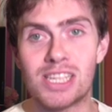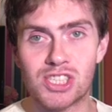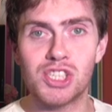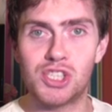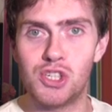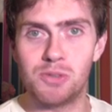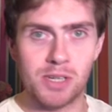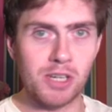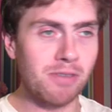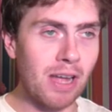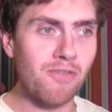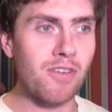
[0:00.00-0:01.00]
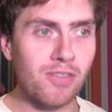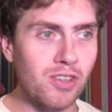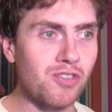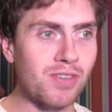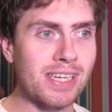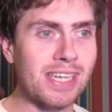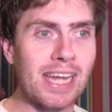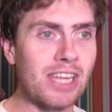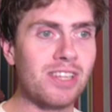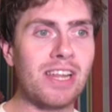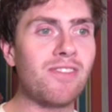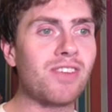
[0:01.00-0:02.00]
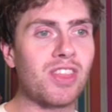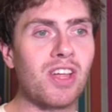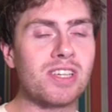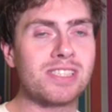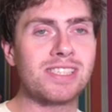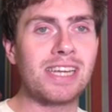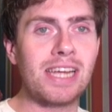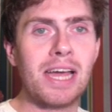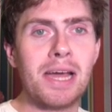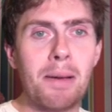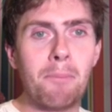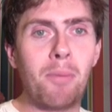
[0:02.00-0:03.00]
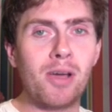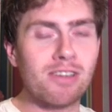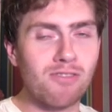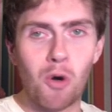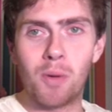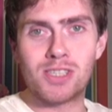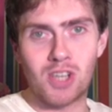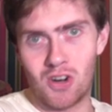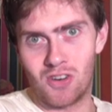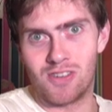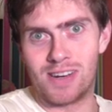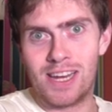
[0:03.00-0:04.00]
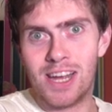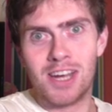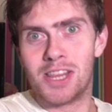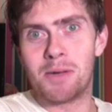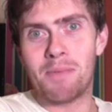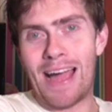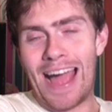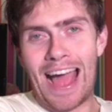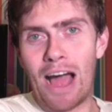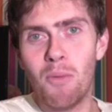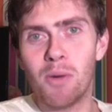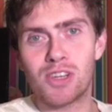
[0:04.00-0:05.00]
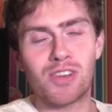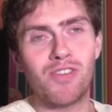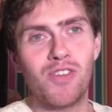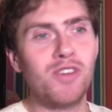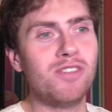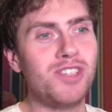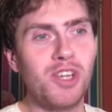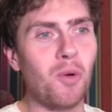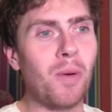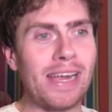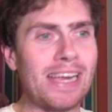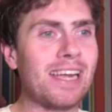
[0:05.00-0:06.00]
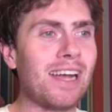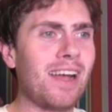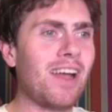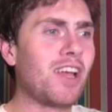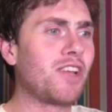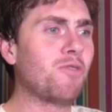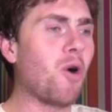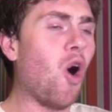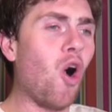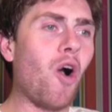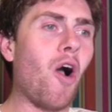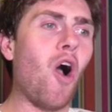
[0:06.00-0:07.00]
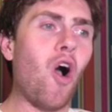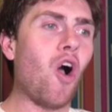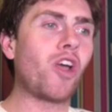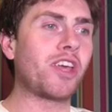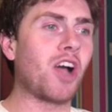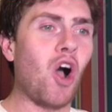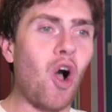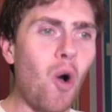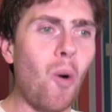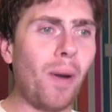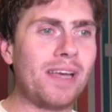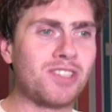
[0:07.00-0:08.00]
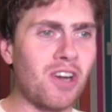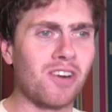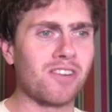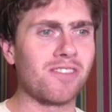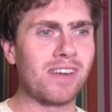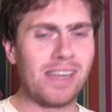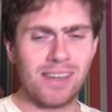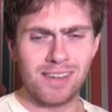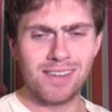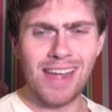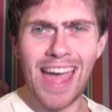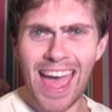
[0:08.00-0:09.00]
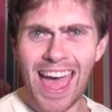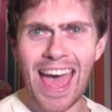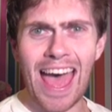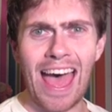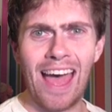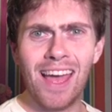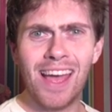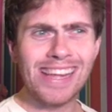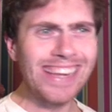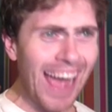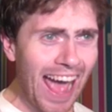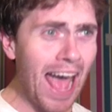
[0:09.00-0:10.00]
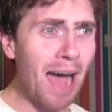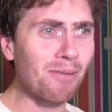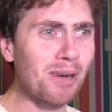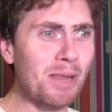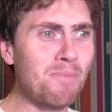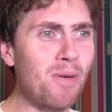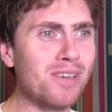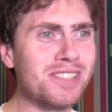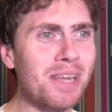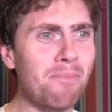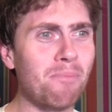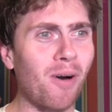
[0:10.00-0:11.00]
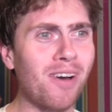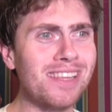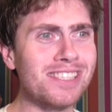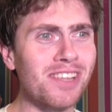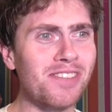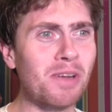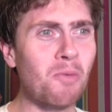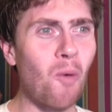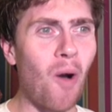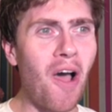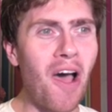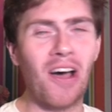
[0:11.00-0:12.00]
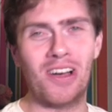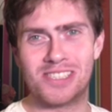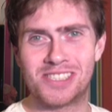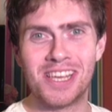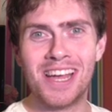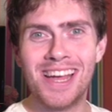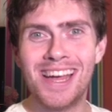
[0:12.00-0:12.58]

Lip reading: Let's assume that you never have to drink again, you're never thirsty, but you're always hungry. No matter how much food you eat, you're always hungry. Yeah! Yeah, I'm gonna push that button. There's nothing worse